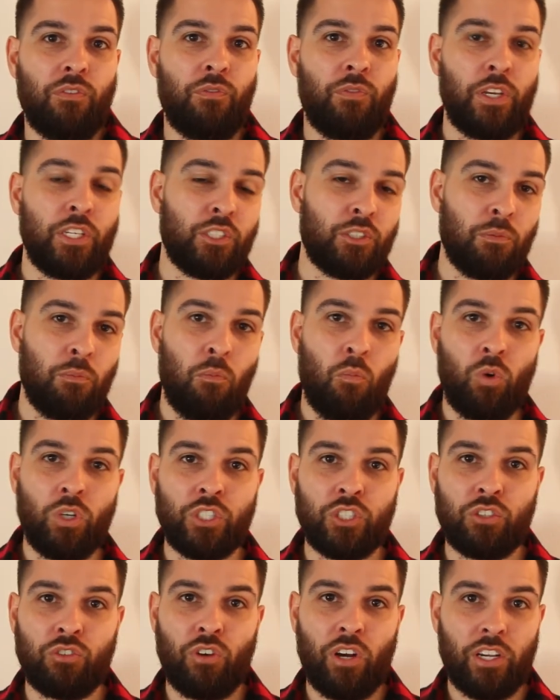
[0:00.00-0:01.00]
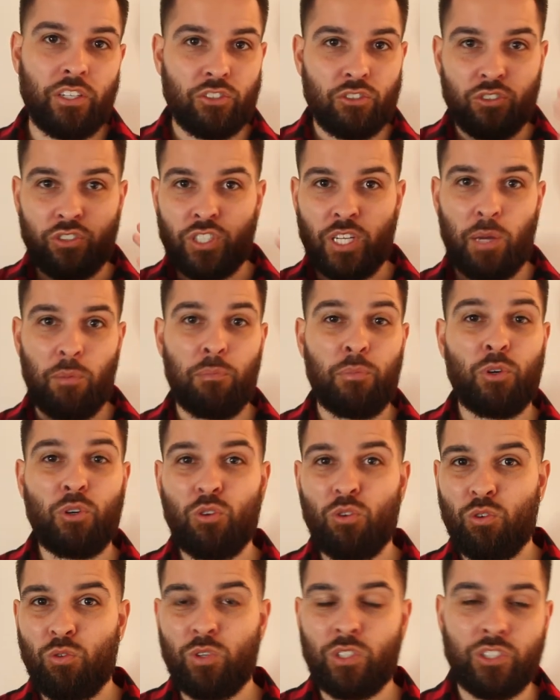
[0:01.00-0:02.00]
face moisturizer,
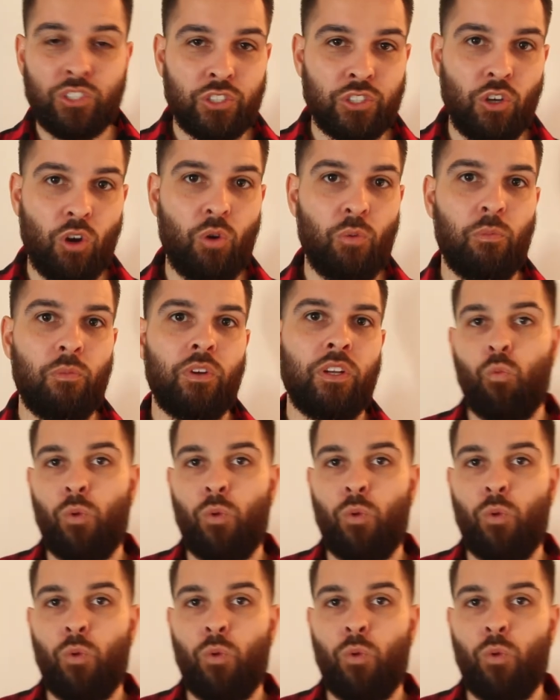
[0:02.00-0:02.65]
shampoo, and soap.